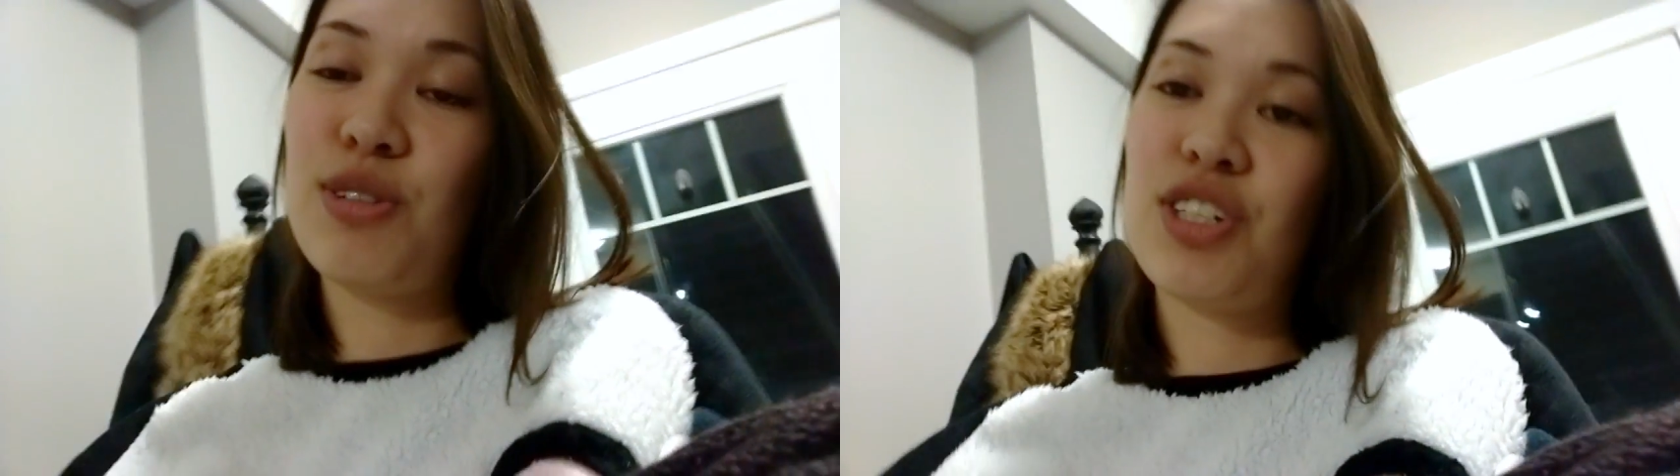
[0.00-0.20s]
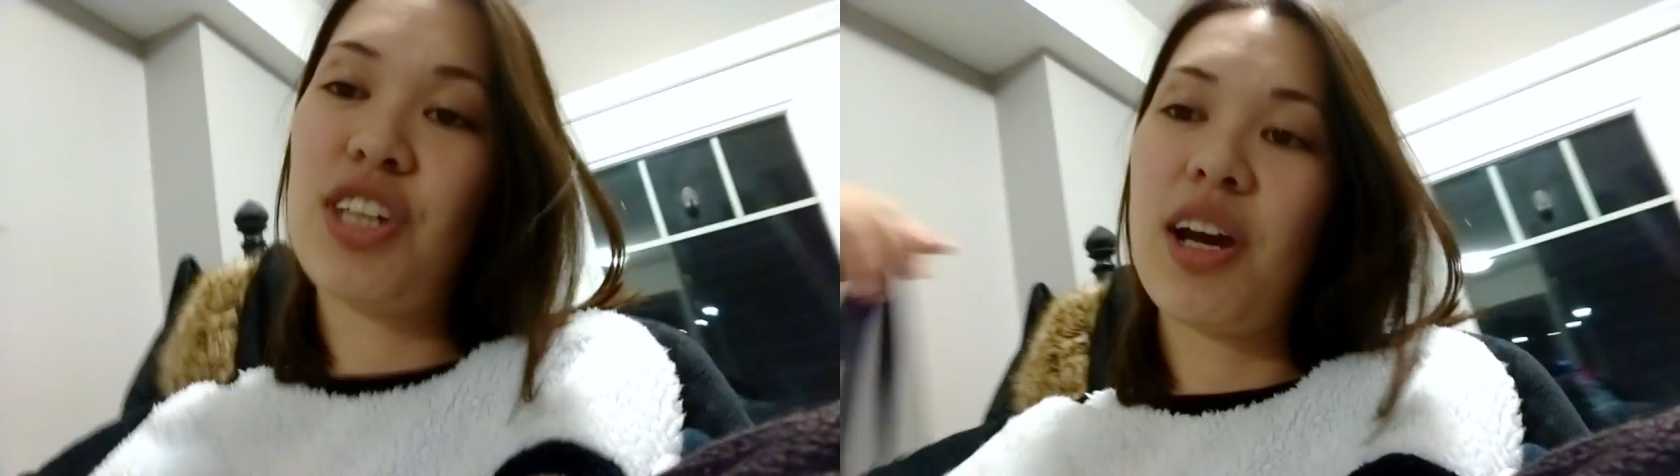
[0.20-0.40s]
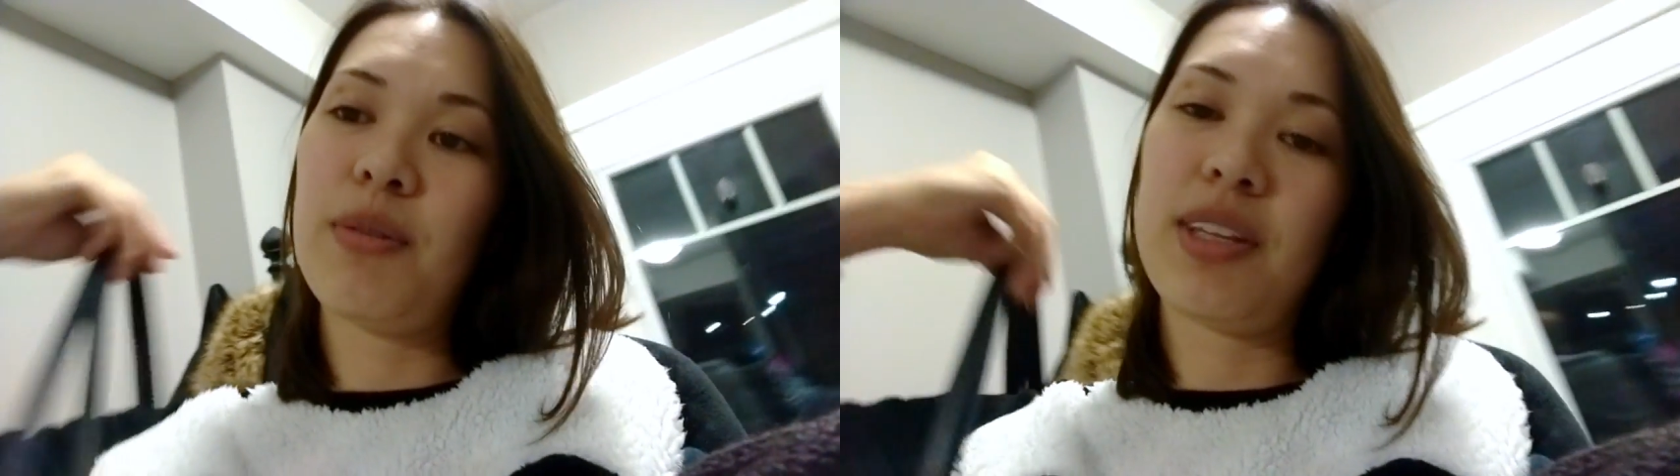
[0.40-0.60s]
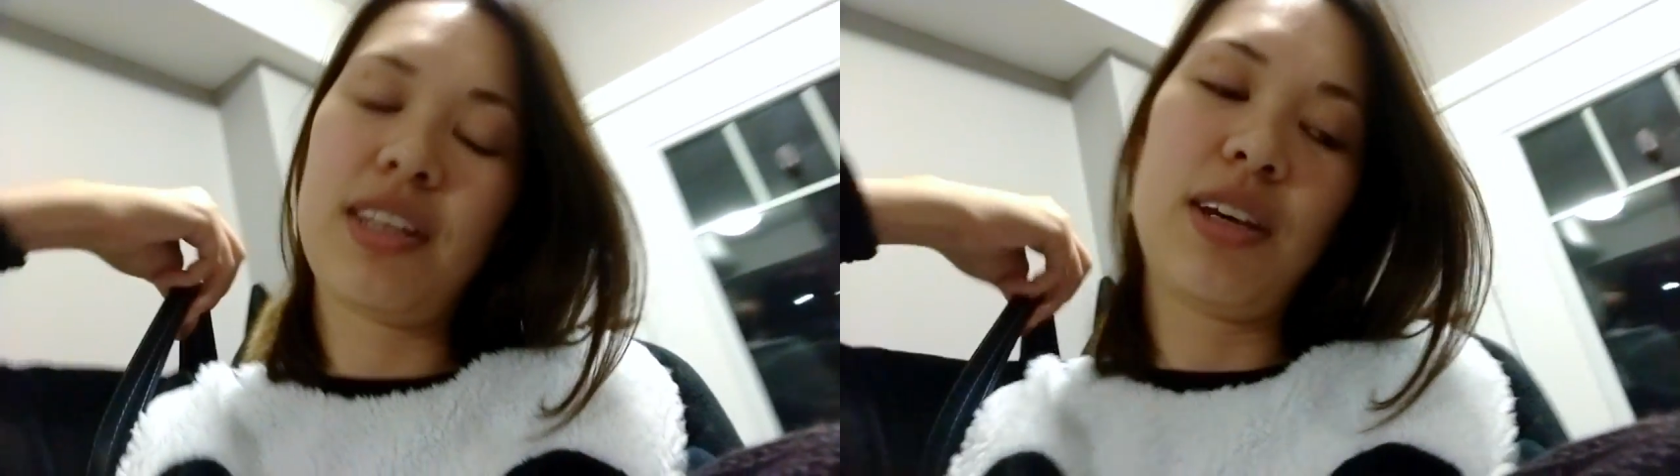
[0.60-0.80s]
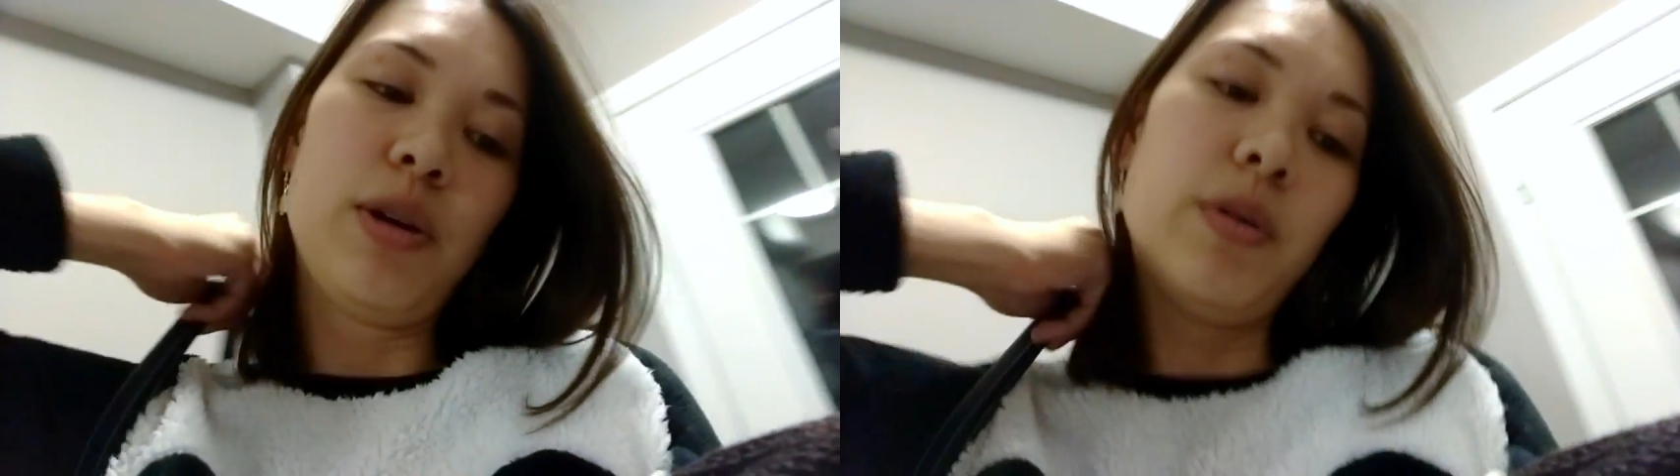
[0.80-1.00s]
to share
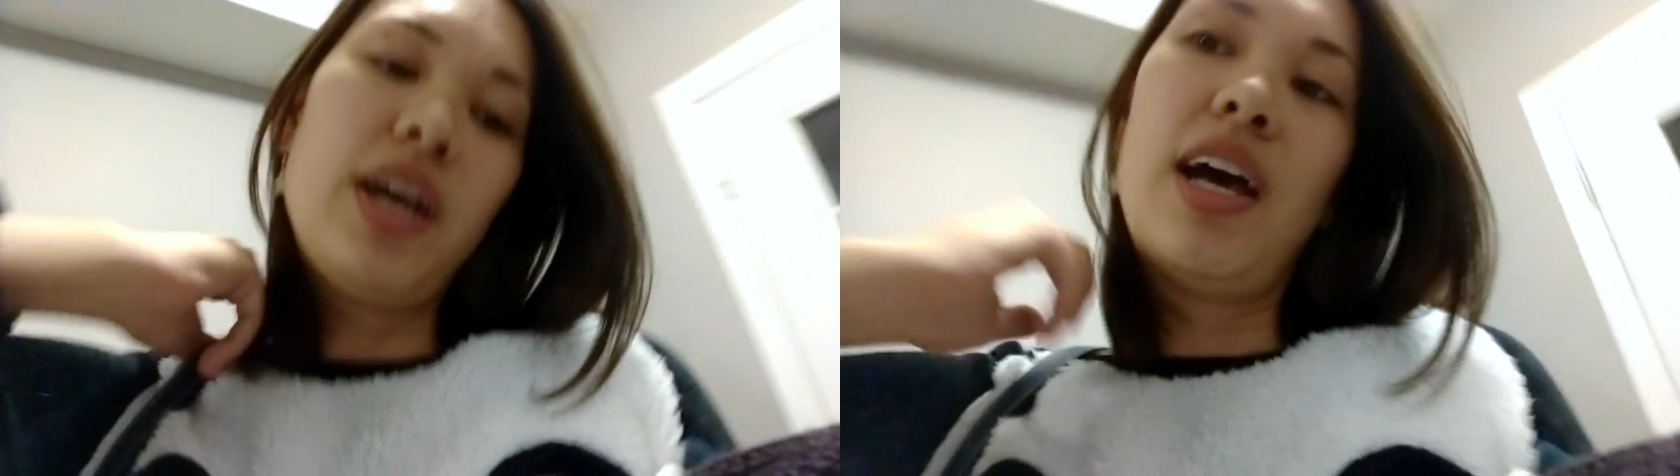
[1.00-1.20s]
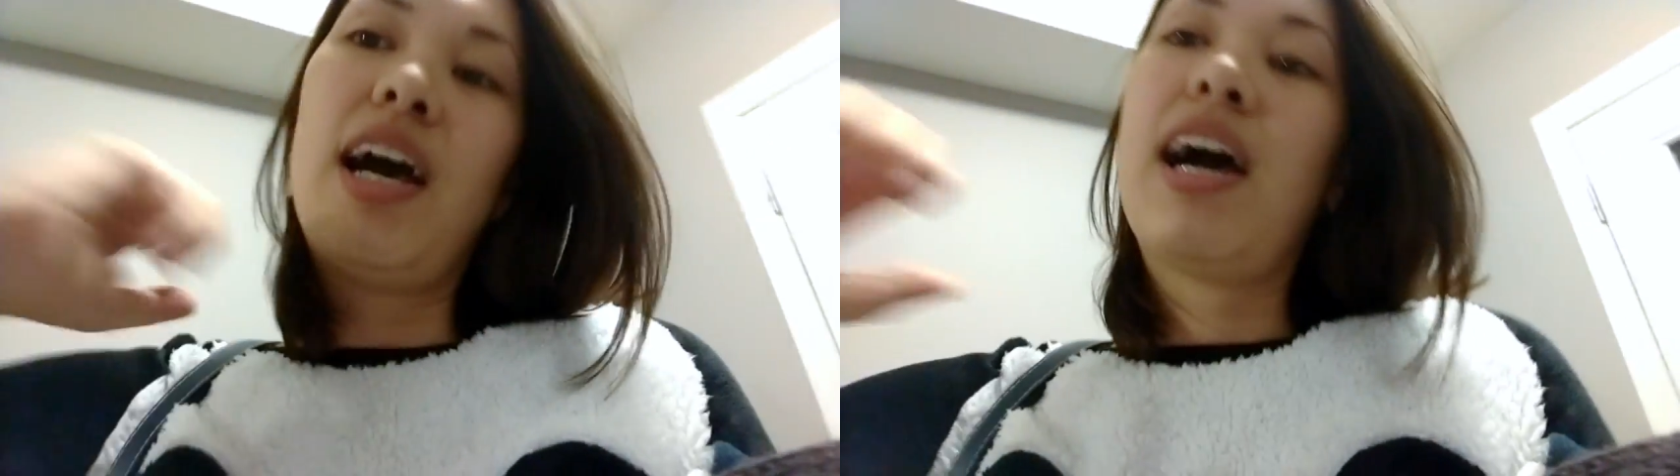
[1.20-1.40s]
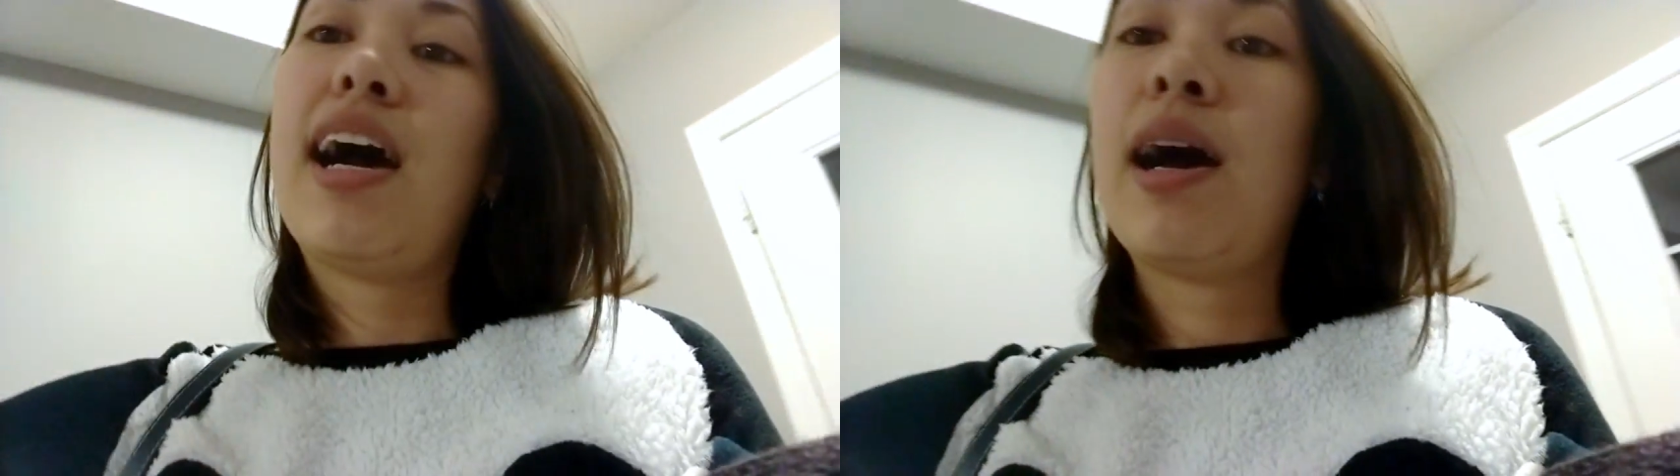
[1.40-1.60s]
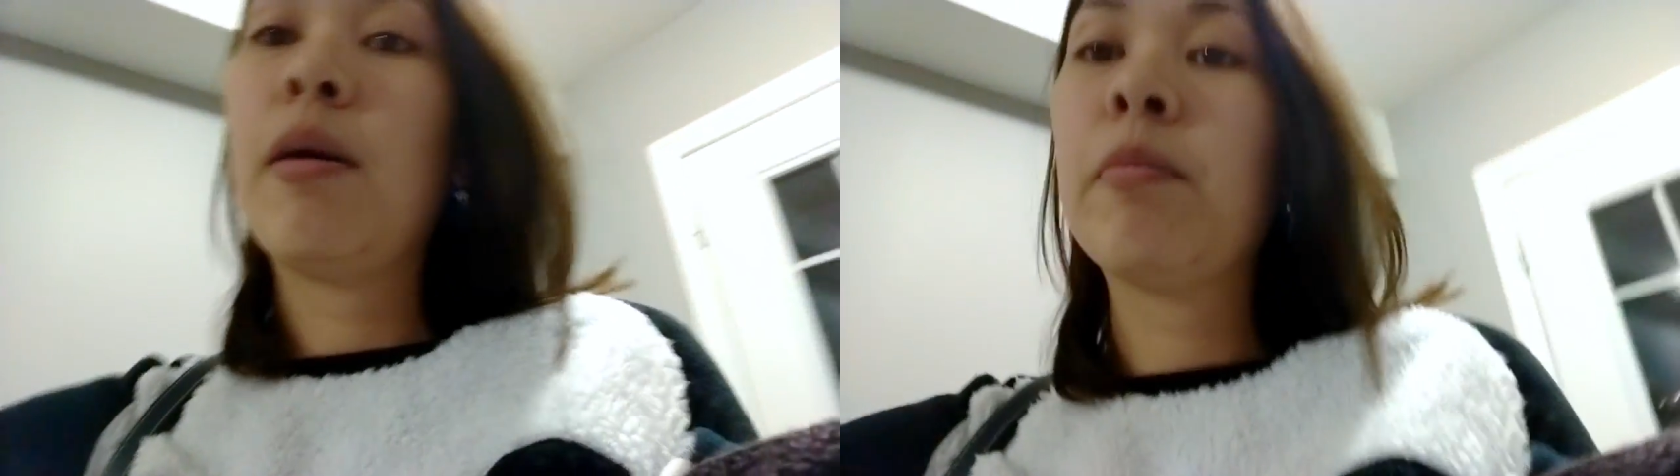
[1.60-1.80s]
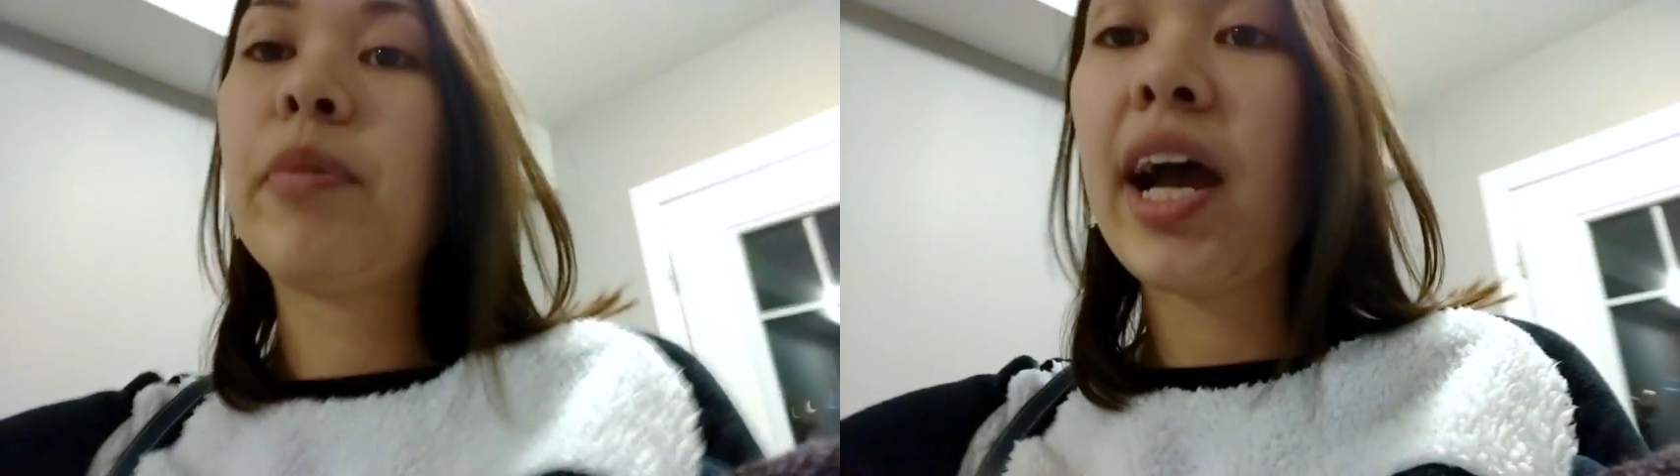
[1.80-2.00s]
with you.
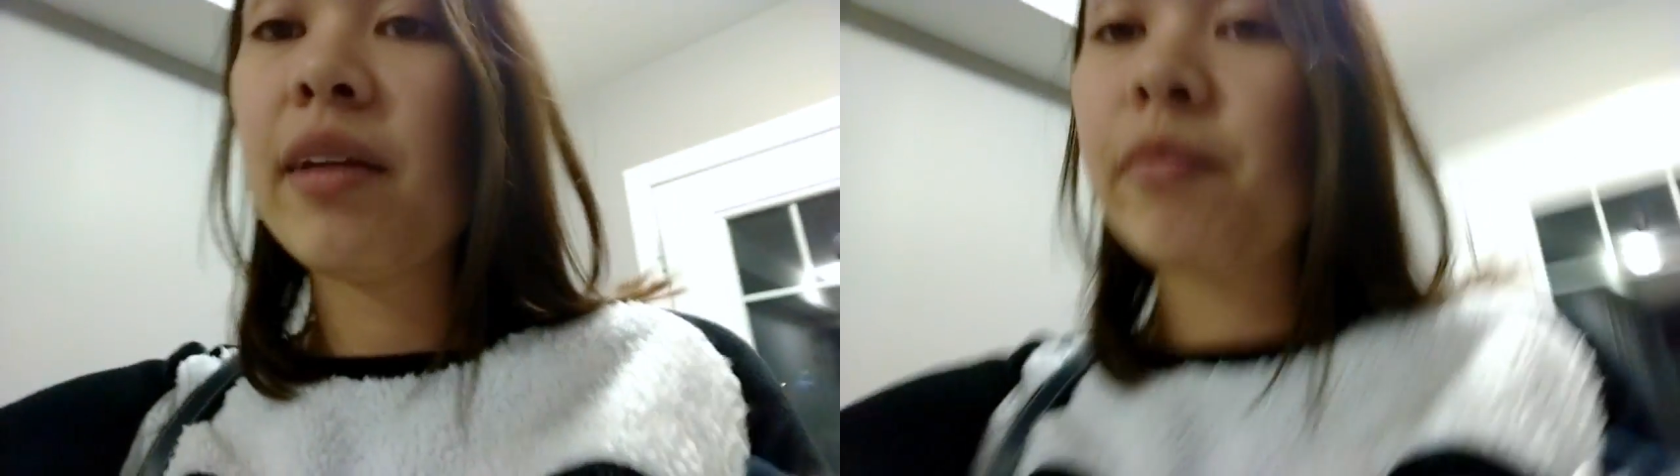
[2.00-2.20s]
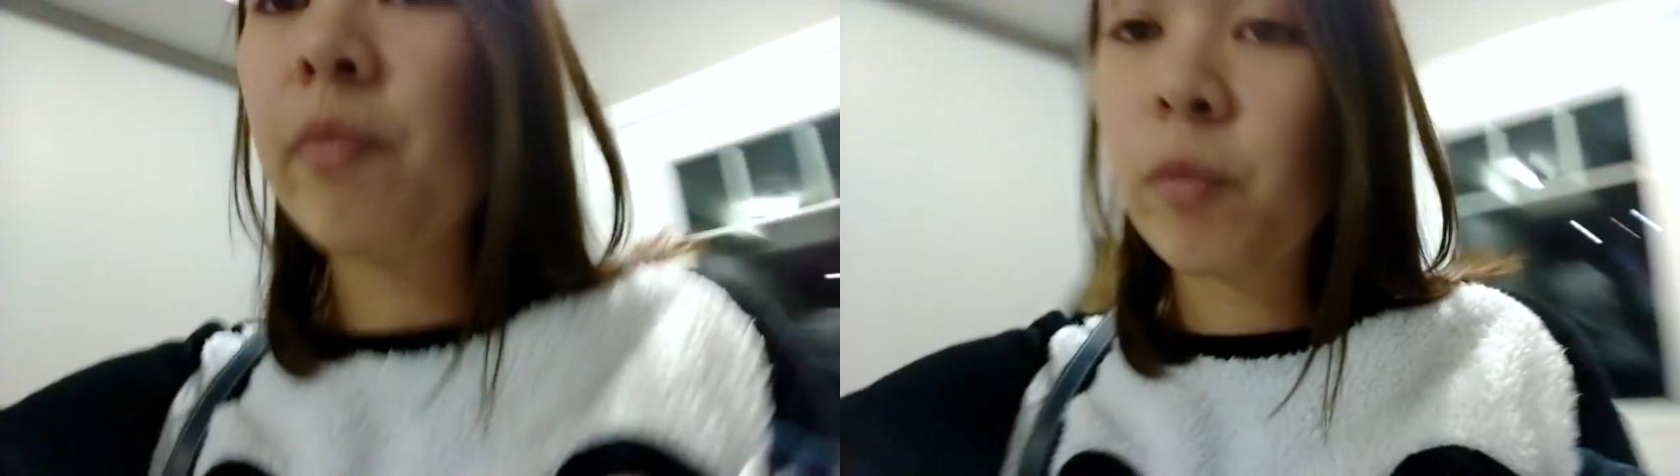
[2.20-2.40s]
But